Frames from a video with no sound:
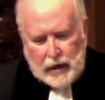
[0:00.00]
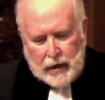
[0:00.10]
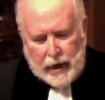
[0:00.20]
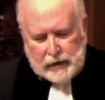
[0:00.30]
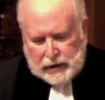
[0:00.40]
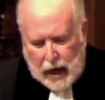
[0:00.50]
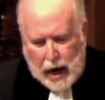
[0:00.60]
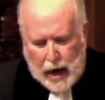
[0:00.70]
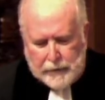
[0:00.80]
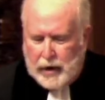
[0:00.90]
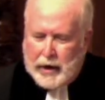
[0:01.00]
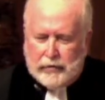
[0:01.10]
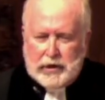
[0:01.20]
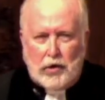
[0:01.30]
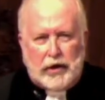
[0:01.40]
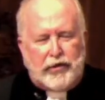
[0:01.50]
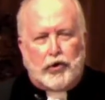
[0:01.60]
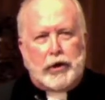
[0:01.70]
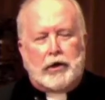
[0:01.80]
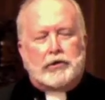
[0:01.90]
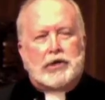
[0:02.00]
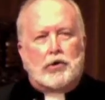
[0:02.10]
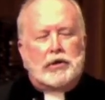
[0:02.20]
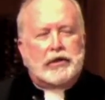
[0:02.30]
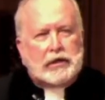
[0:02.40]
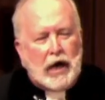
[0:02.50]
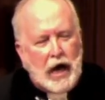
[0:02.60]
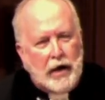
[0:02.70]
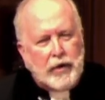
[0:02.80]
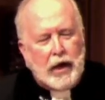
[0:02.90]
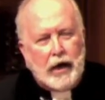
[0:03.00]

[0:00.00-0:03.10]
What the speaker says: at the time, I was only 30 years old at the time,